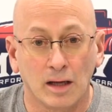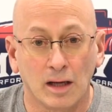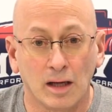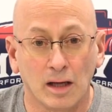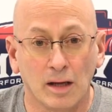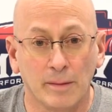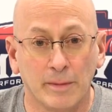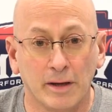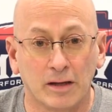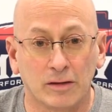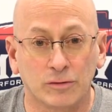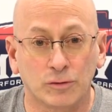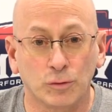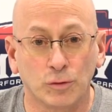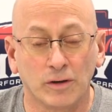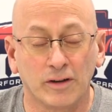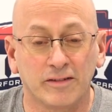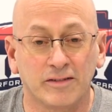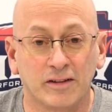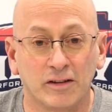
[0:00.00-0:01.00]

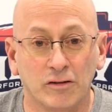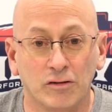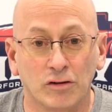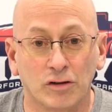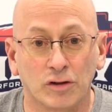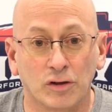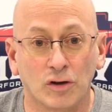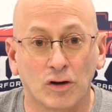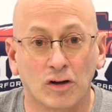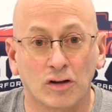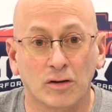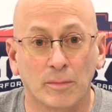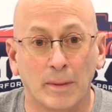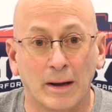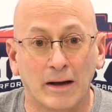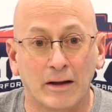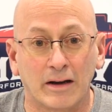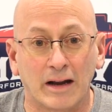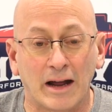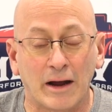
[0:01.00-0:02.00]
MLToys here to talk
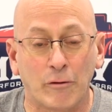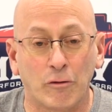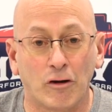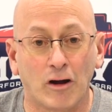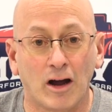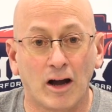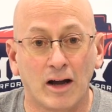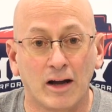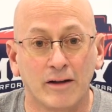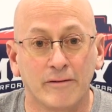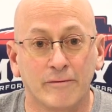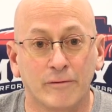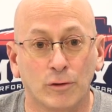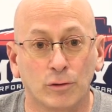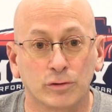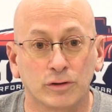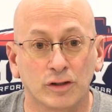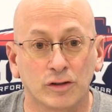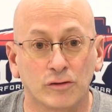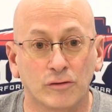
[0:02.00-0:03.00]
about our high
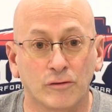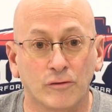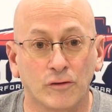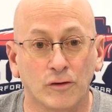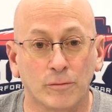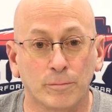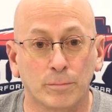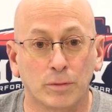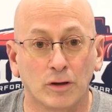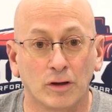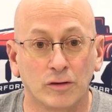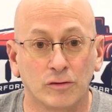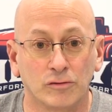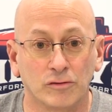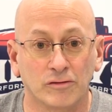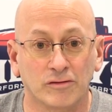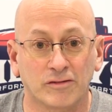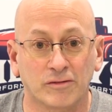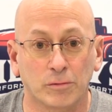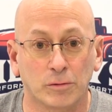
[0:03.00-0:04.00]
voltage foot
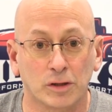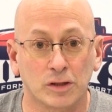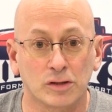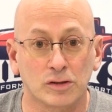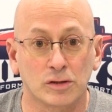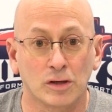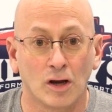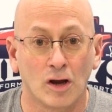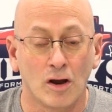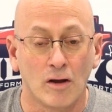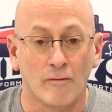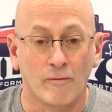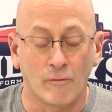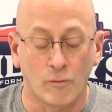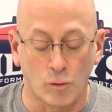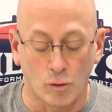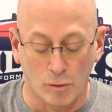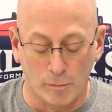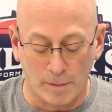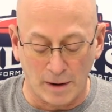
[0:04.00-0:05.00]
plunger switch
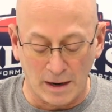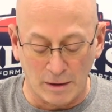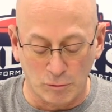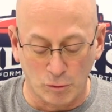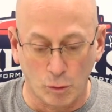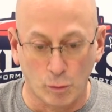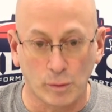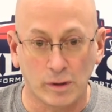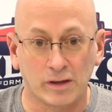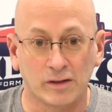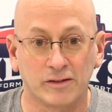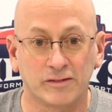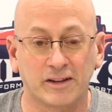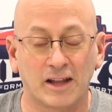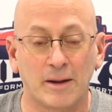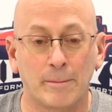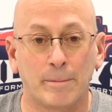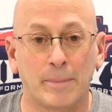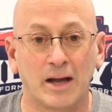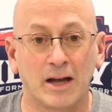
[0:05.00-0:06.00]
for Power Wheels
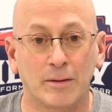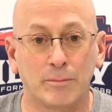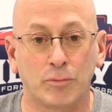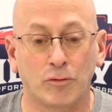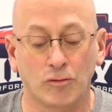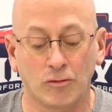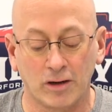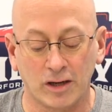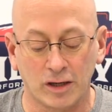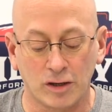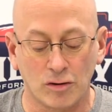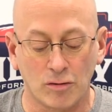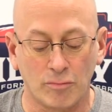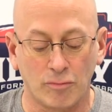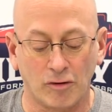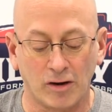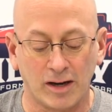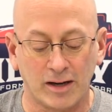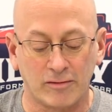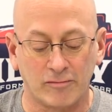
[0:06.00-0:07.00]
and Perego
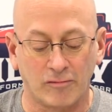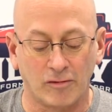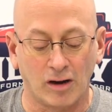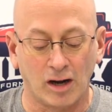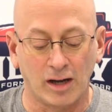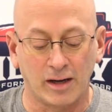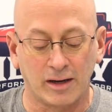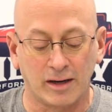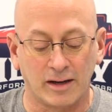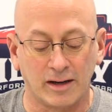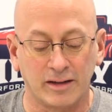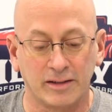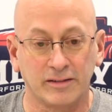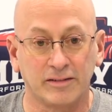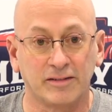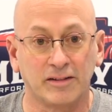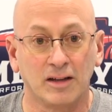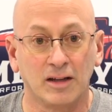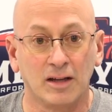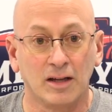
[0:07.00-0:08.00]
brand
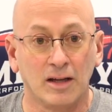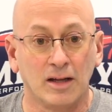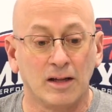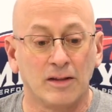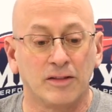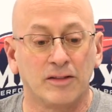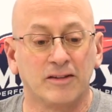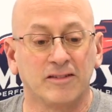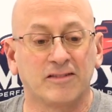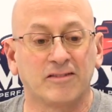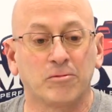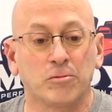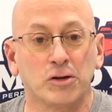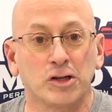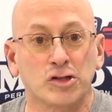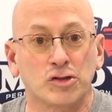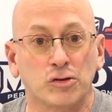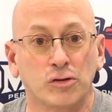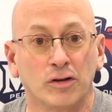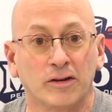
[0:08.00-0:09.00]
ride-ons. This
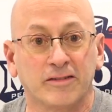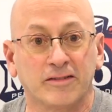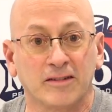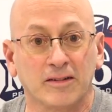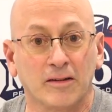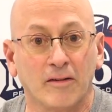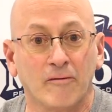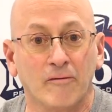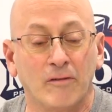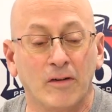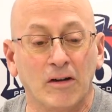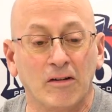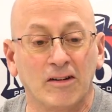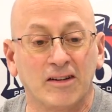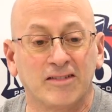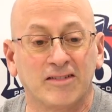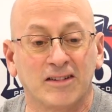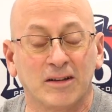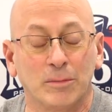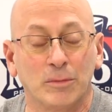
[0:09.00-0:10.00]
switch looks very
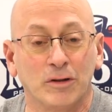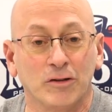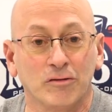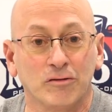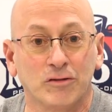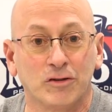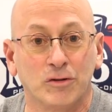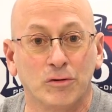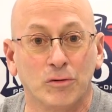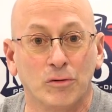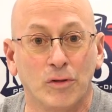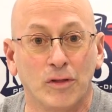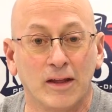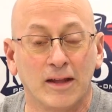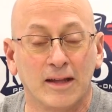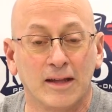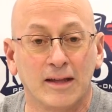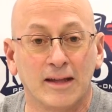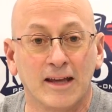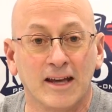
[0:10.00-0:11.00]
similar to
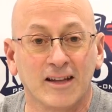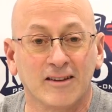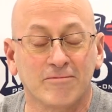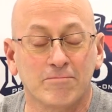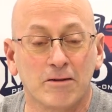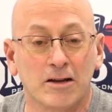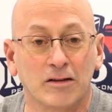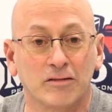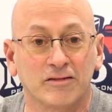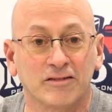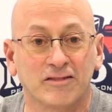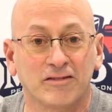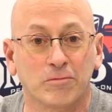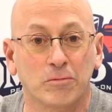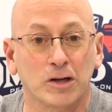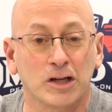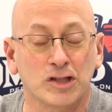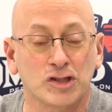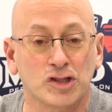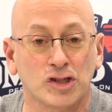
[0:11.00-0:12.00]
the gas pedal
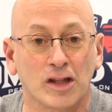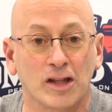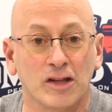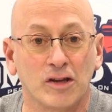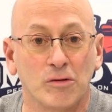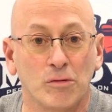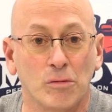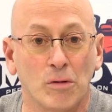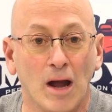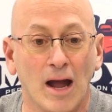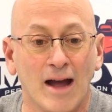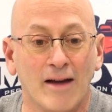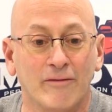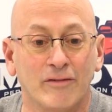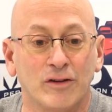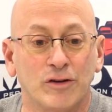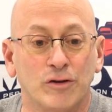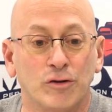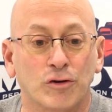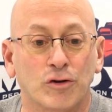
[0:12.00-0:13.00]
switch that you
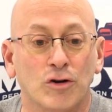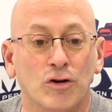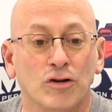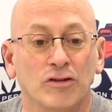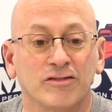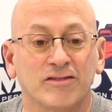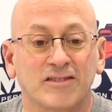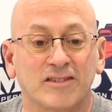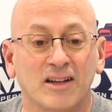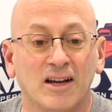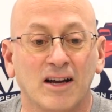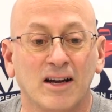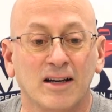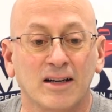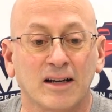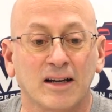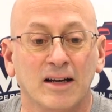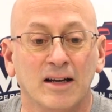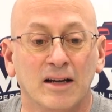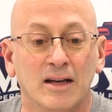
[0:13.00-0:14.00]
have in your car
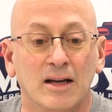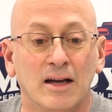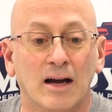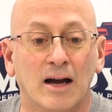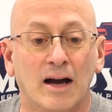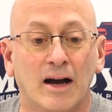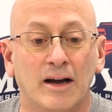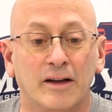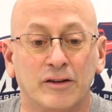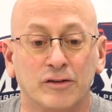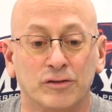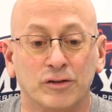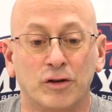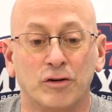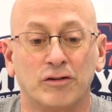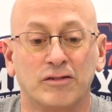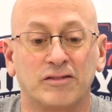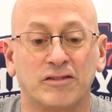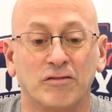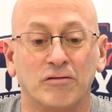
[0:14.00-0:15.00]
stock. You'll
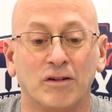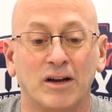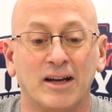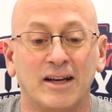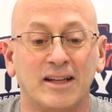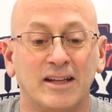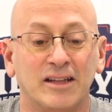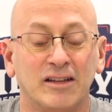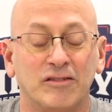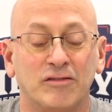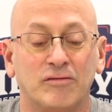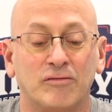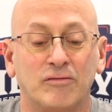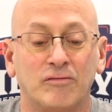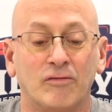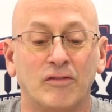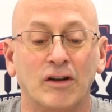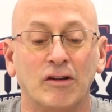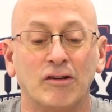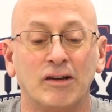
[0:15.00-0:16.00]
notice the writing is
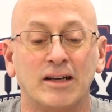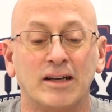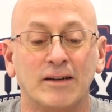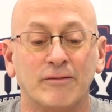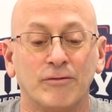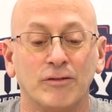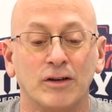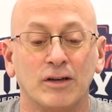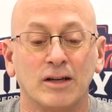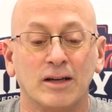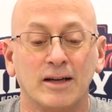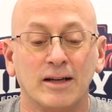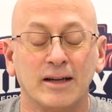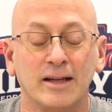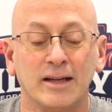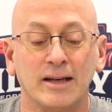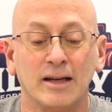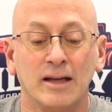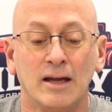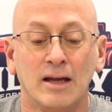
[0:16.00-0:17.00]
very different on
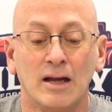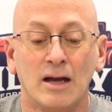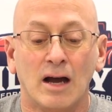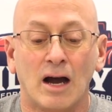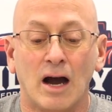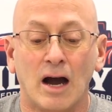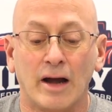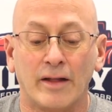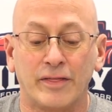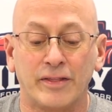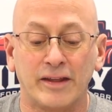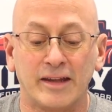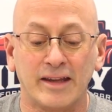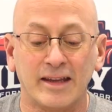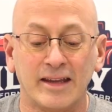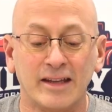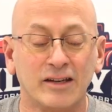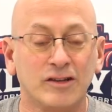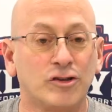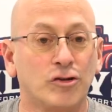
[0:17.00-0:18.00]
it.
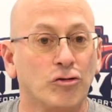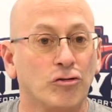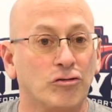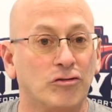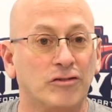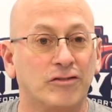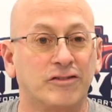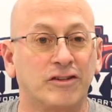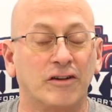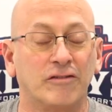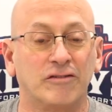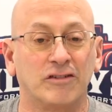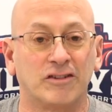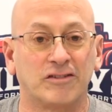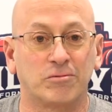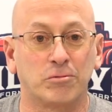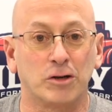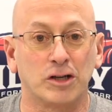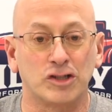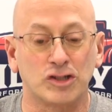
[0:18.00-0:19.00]
The internals of the
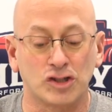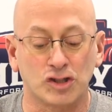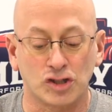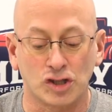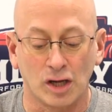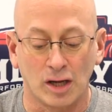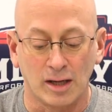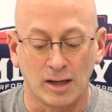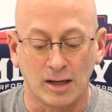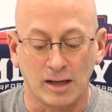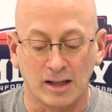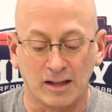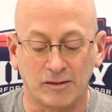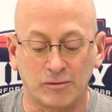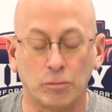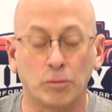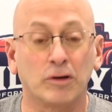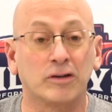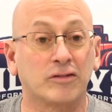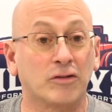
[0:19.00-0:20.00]
switch
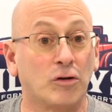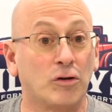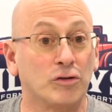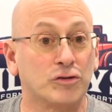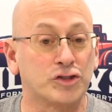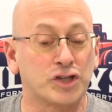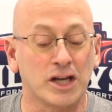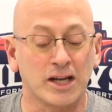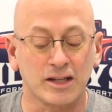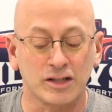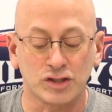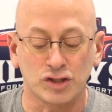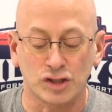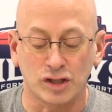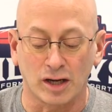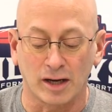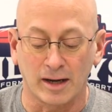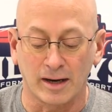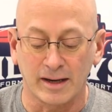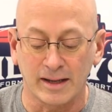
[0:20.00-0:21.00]
is what's all changed
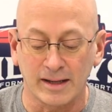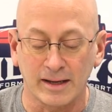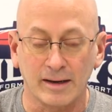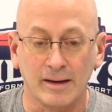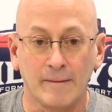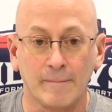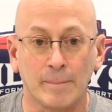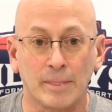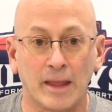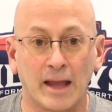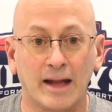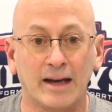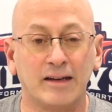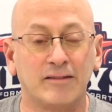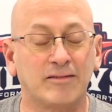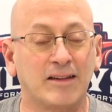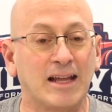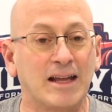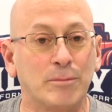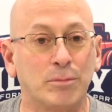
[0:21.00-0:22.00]
on it, and
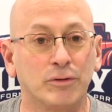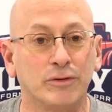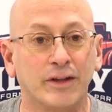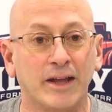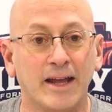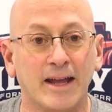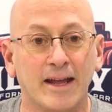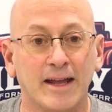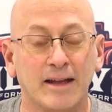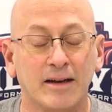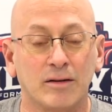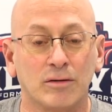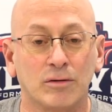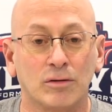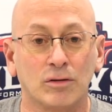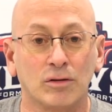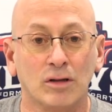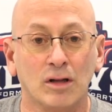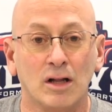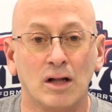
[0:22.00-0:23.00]
it's able to
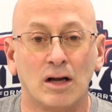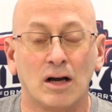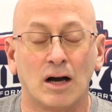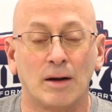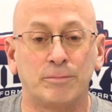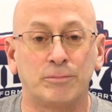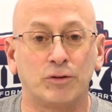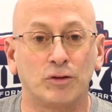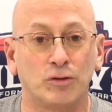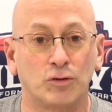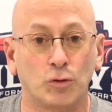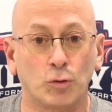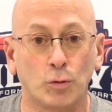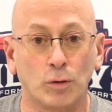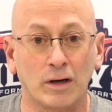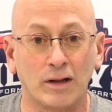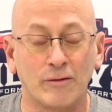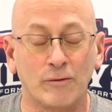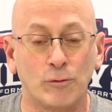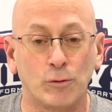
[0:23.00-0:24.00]
handle up to
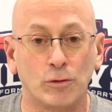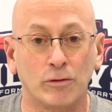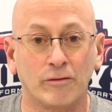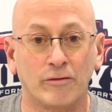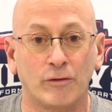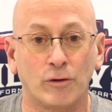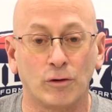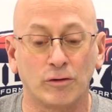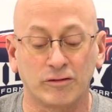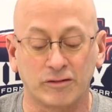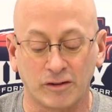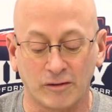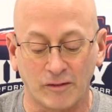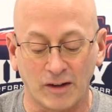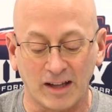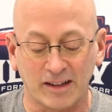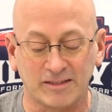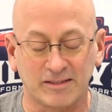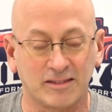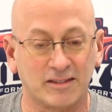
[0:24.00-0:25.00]
24 volts of
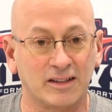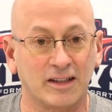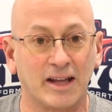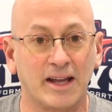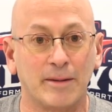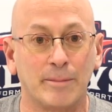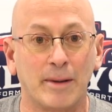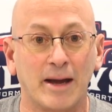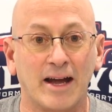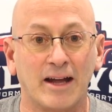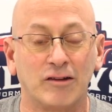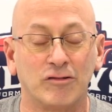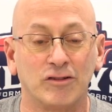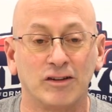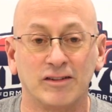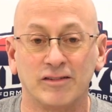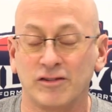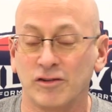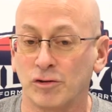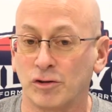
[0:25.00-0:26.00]
SLA
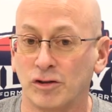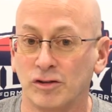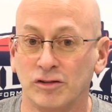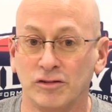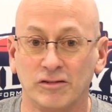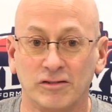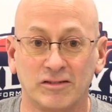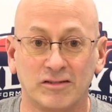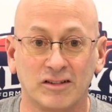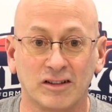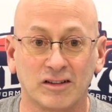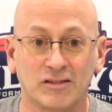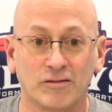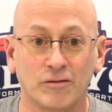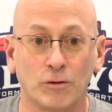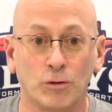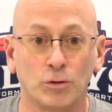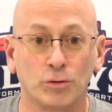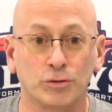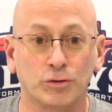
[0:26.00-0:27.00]
batteries. You can use 6
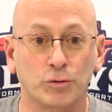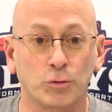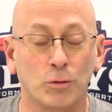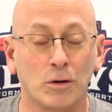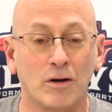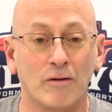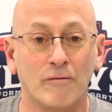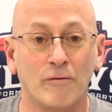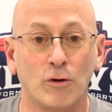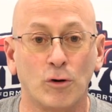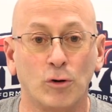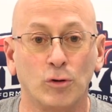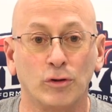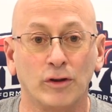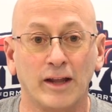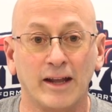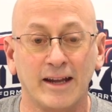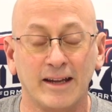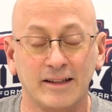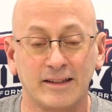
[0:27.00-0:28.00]
volt, 12
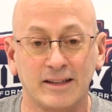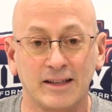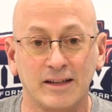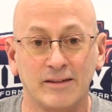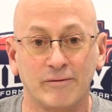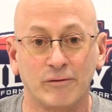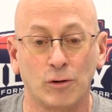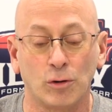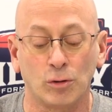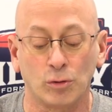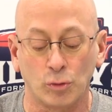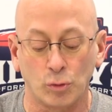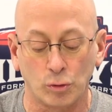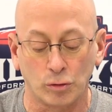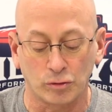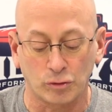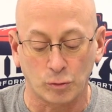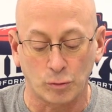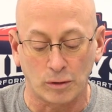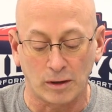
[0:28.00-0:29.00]
volt, 18 volt,
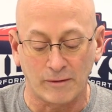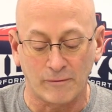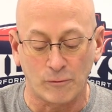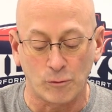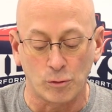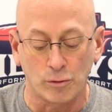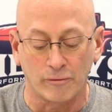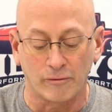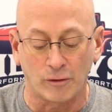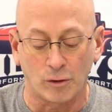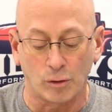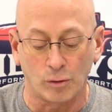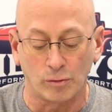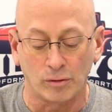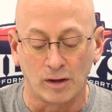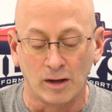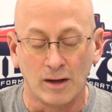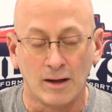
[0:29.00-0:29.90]
or 24 volt.